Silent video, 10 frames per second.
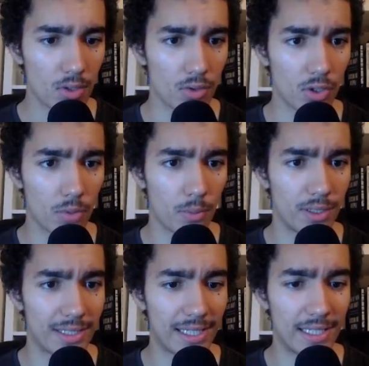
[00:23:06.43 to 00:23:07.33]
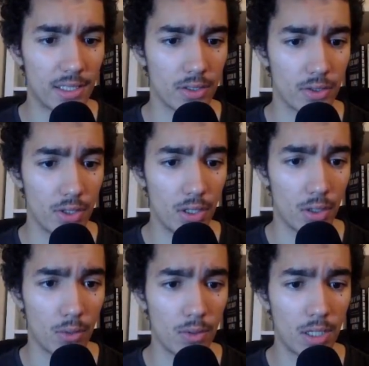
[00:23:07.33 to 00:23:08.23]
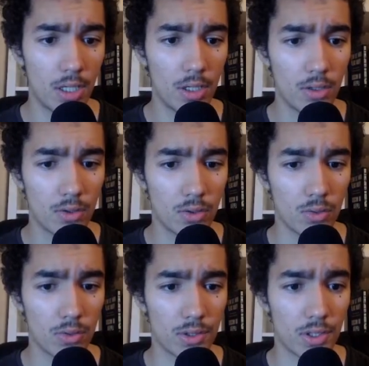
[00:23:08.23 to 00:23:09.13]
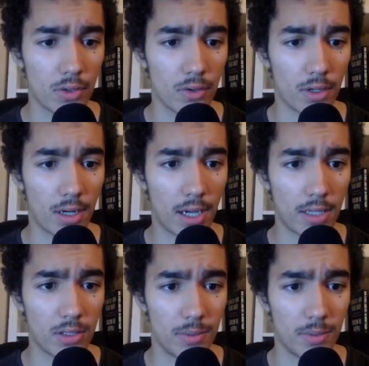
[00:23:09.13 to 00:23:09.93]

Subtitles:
So 0.0209